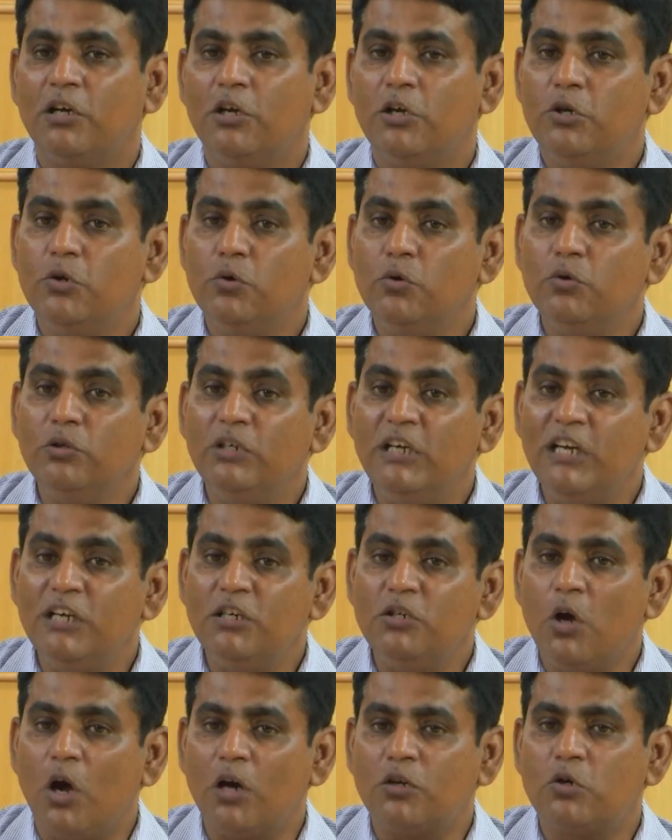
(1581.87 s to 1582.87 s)
You
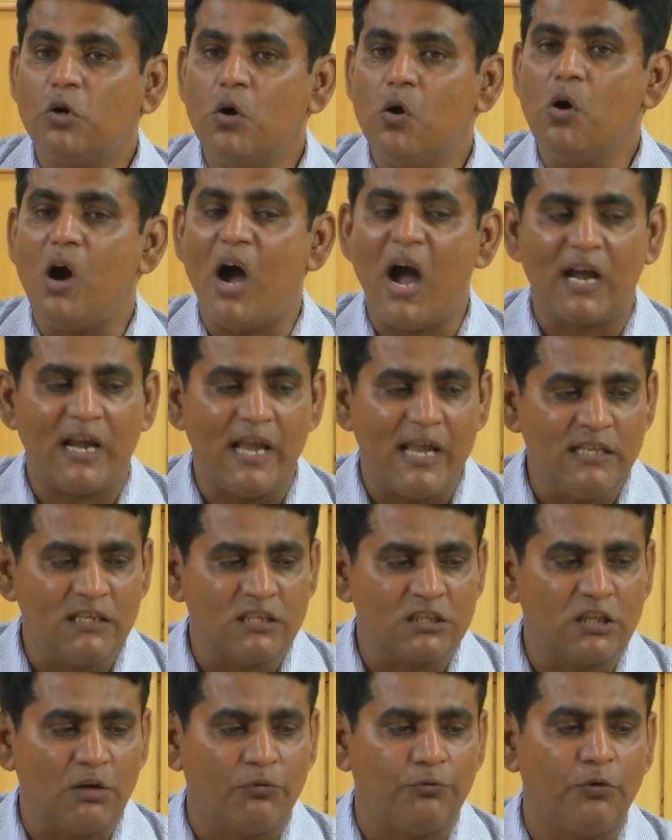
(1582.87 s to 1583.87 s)
need not go
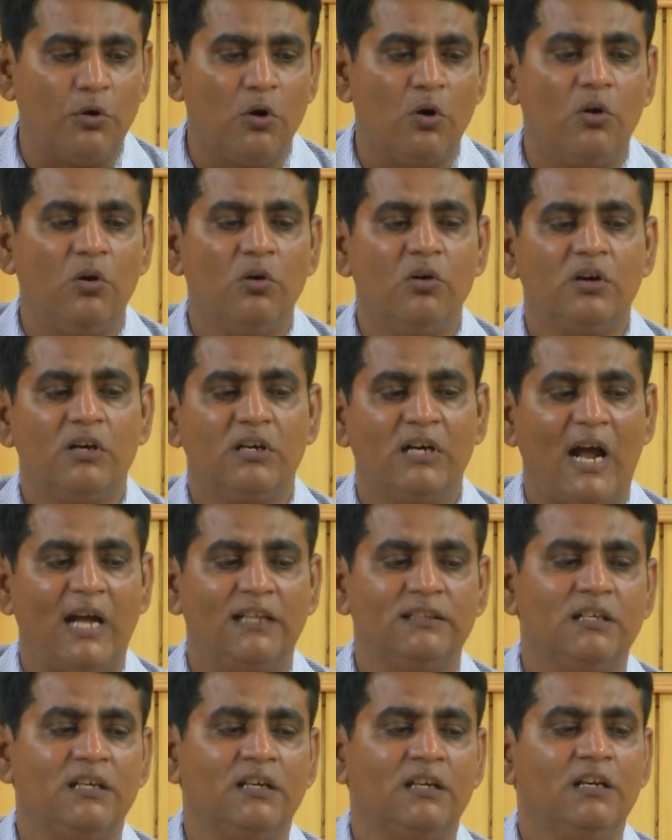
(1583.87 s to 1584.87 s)
against the flow,
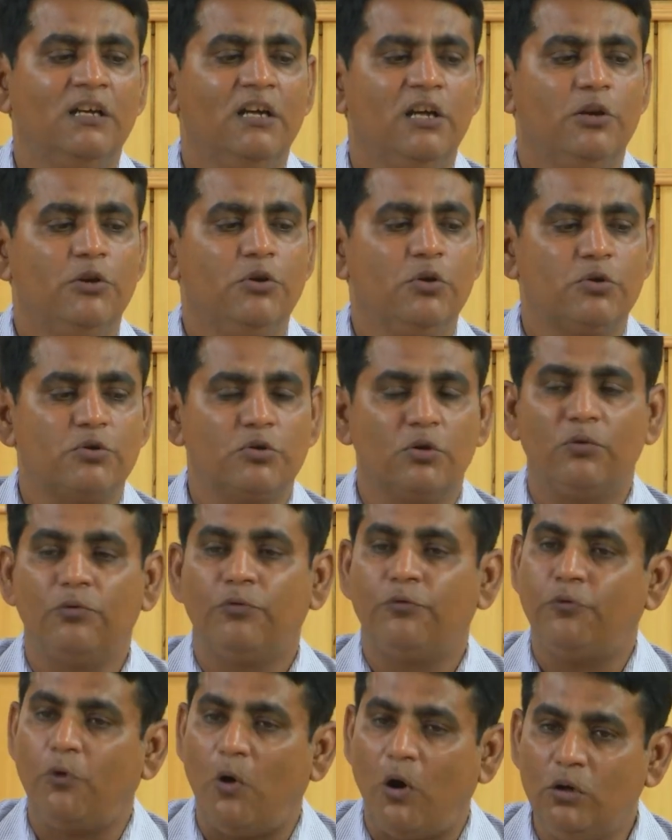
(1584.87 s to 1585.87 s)
rather you should
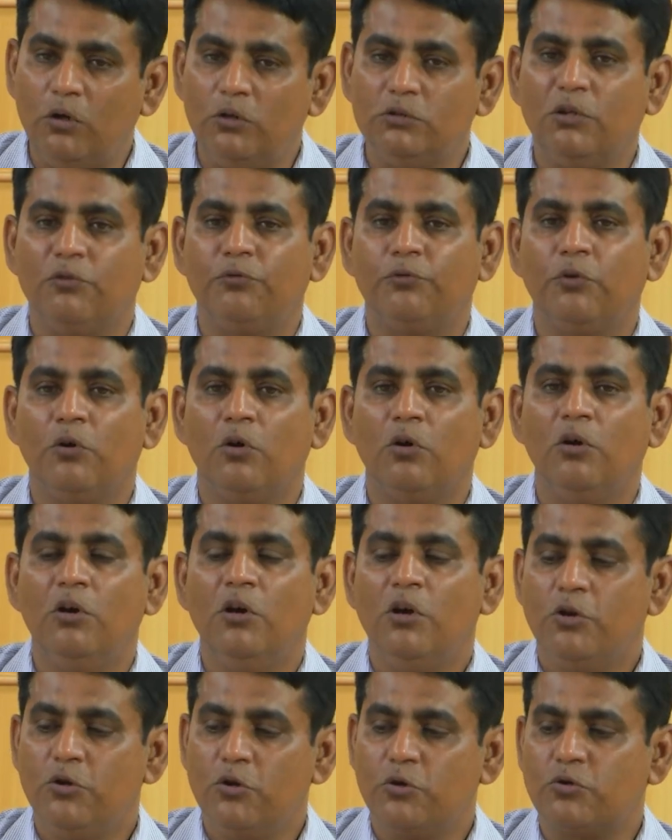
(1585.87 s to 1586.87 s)
follow the flow,
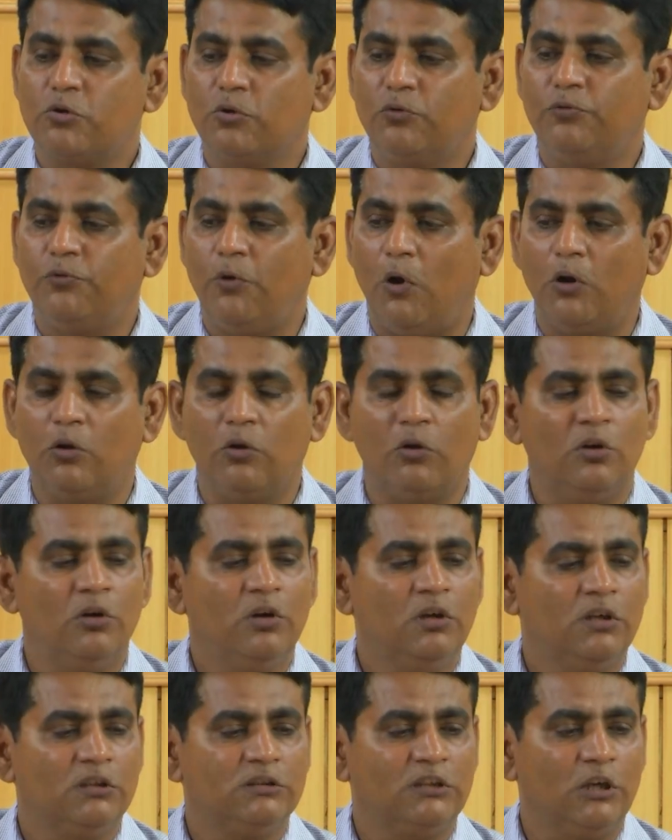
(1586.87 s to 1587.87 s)
you should
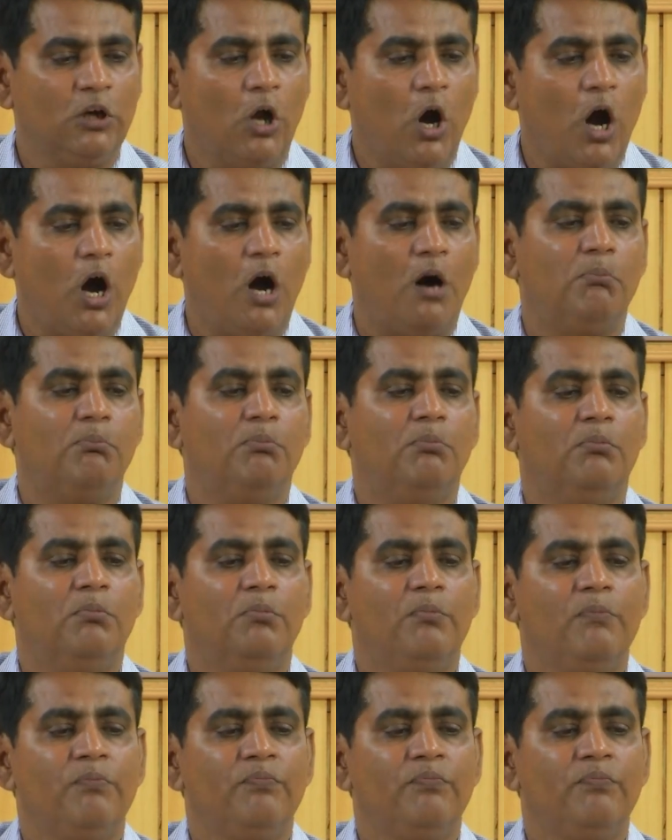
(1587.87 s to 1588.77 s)
follow the norm.